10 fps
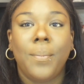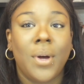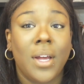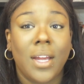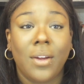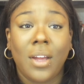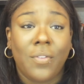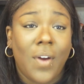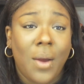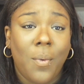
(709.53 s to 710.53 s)
But
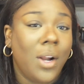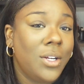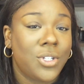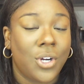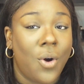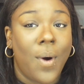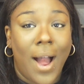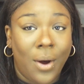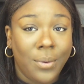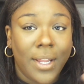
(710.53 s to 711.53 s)
if I wanted to go
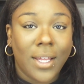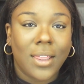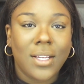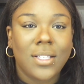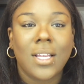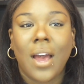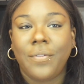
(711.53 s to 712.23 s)
out like this,